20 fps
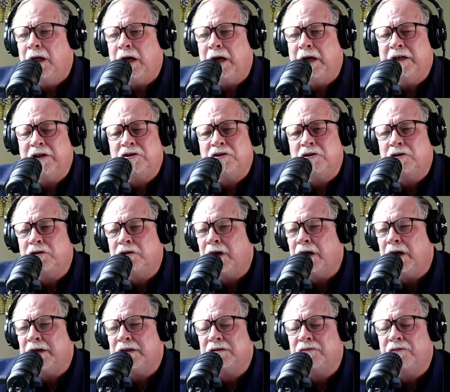He took to
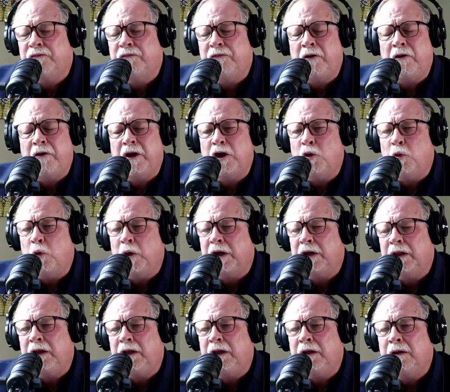us very
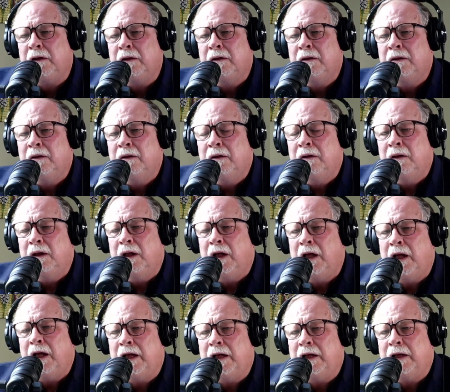quickly.
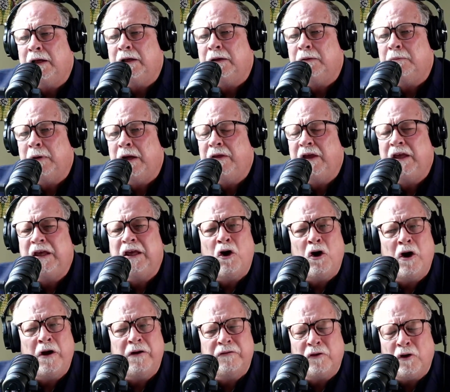I think he
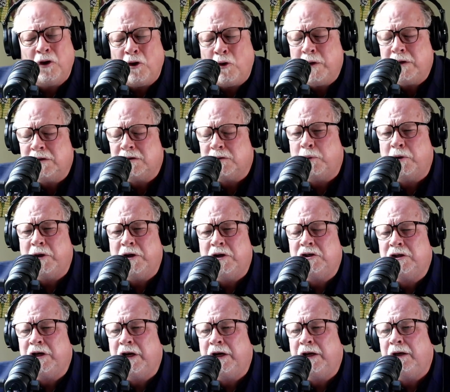has always
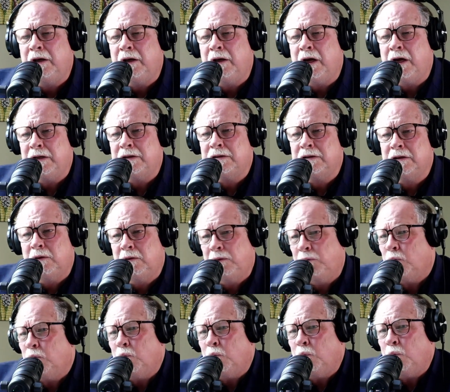appreciated us
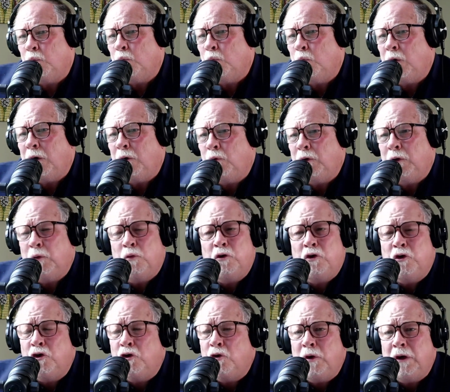and what we were
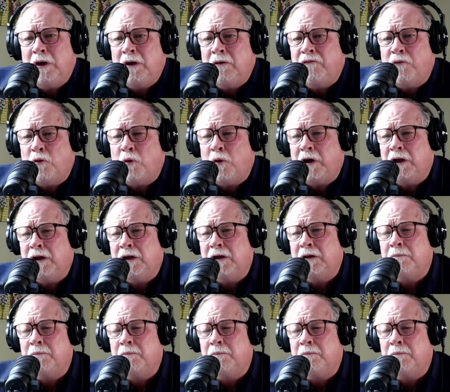doing for him.